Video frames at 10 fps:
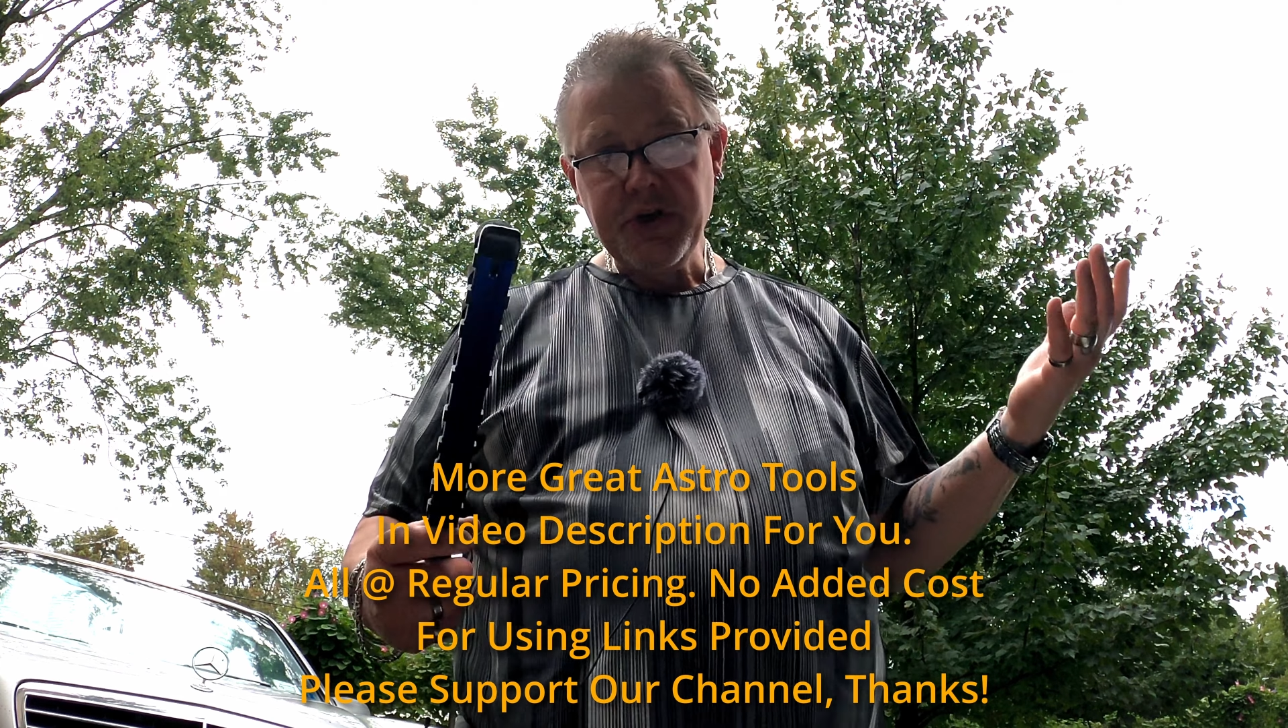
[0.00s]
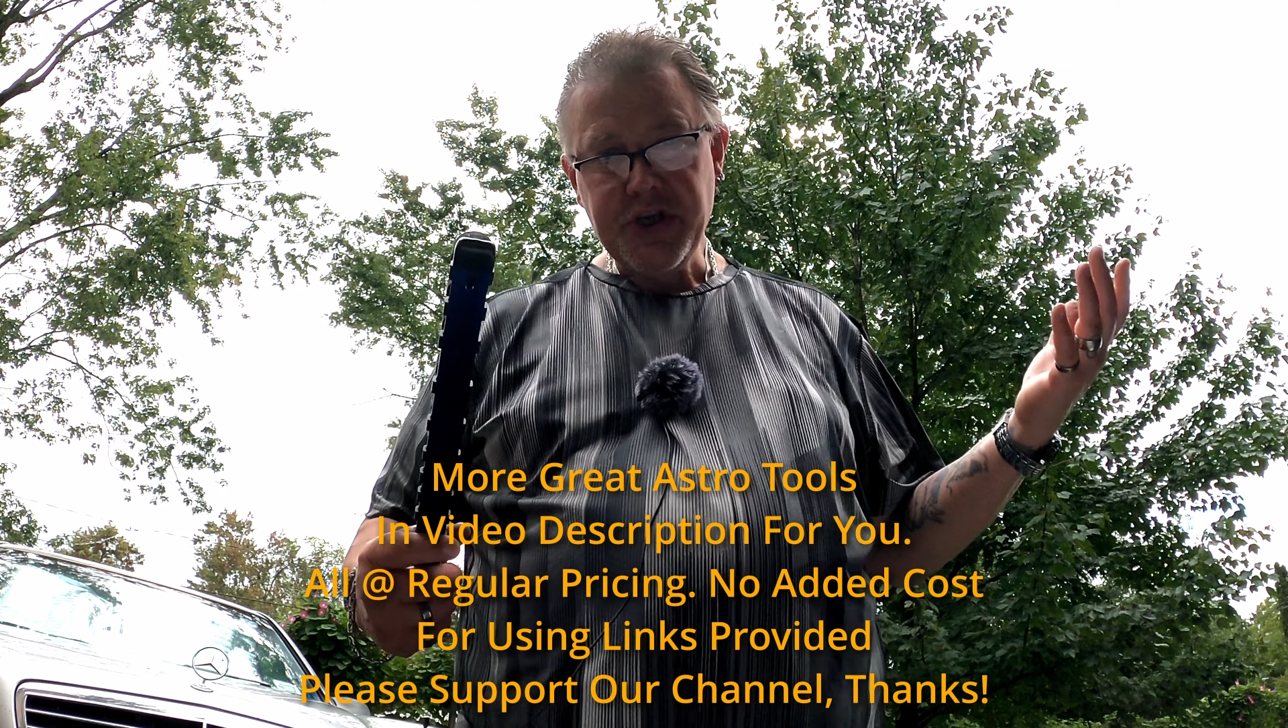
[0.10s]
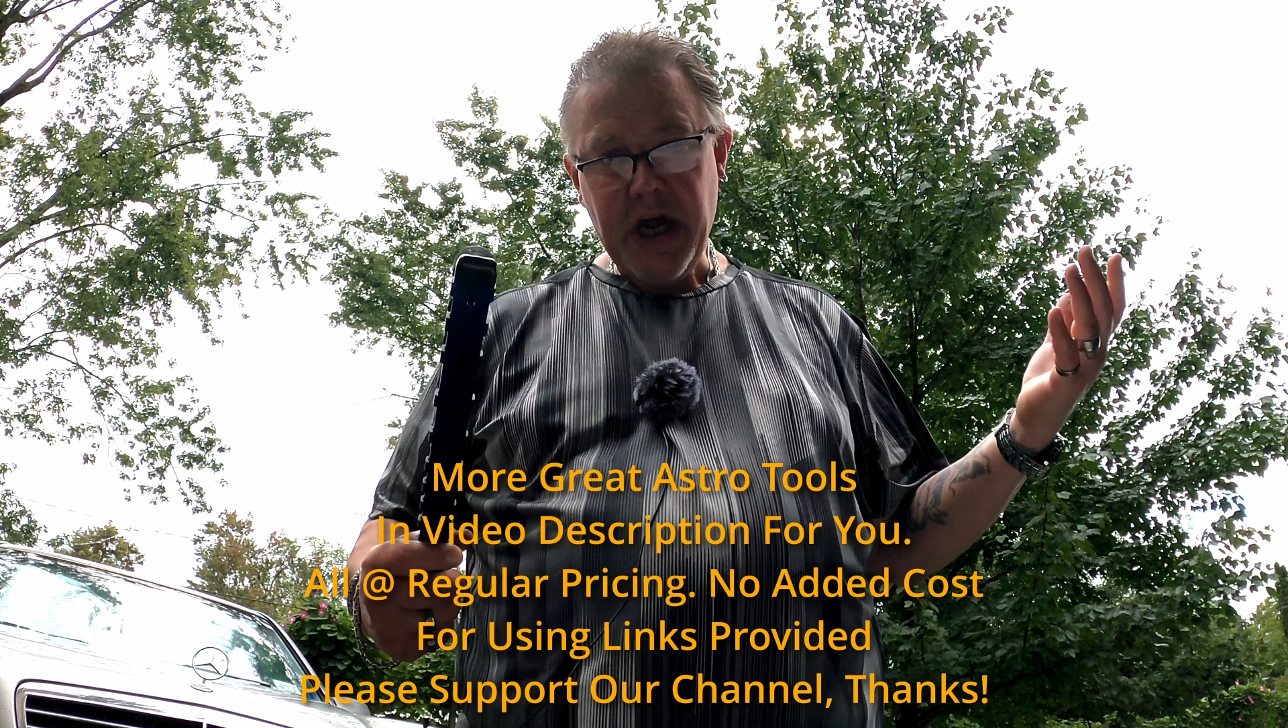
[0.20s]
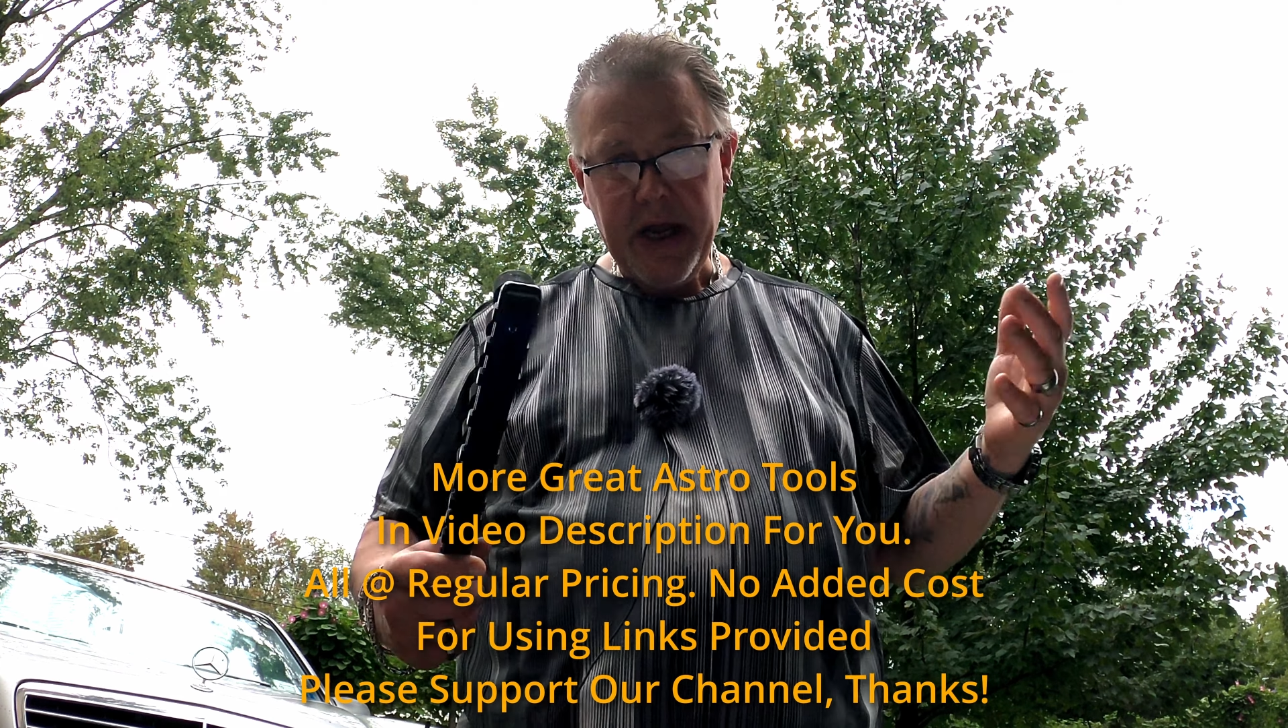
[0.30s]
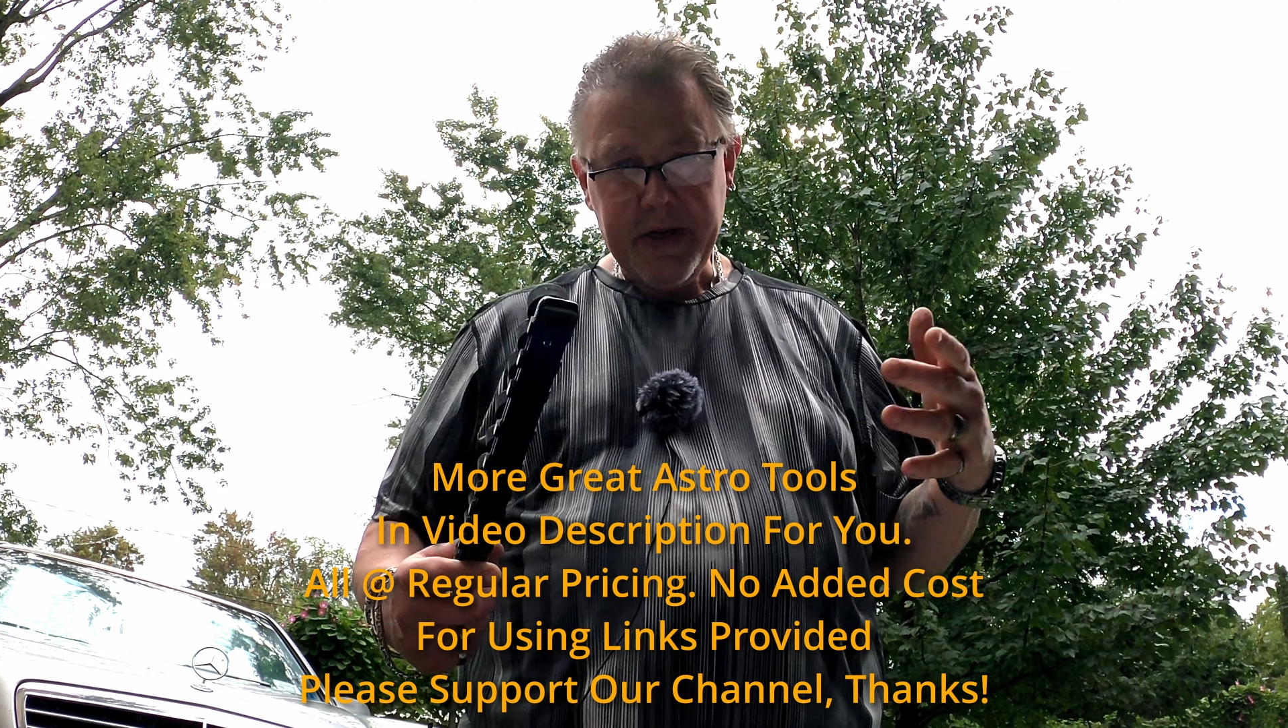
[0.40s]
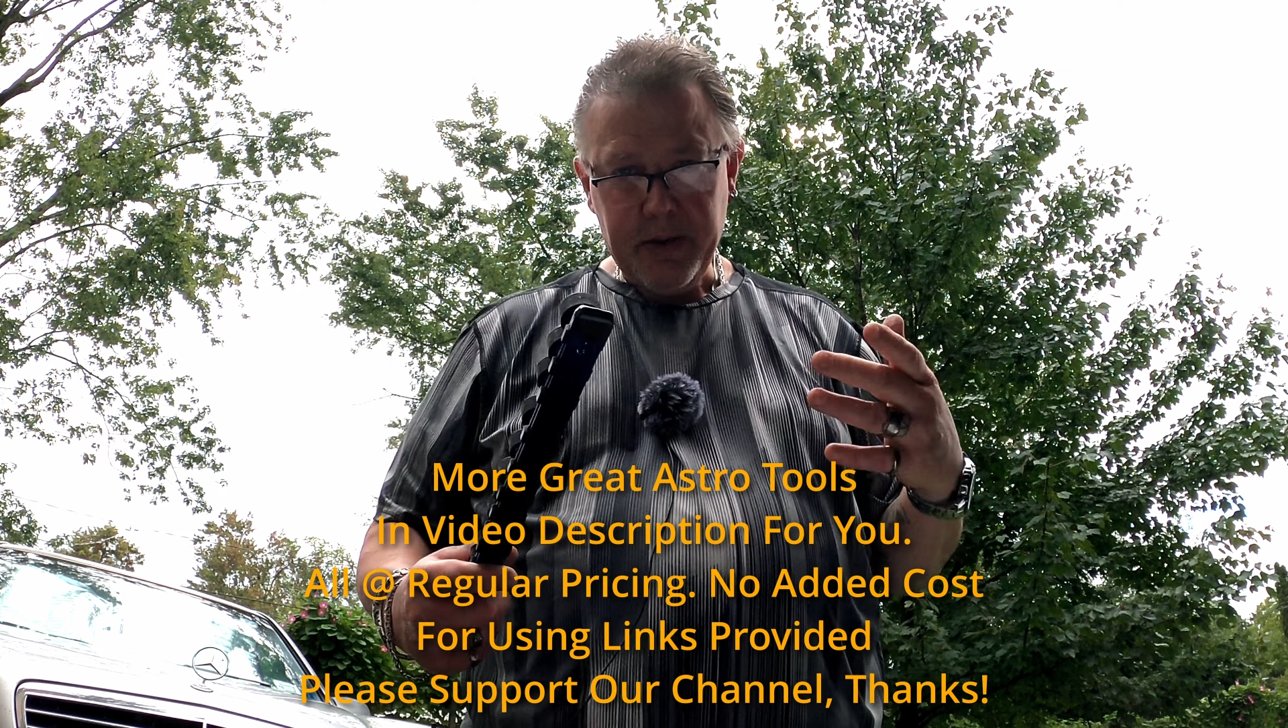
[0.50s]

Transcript: shot.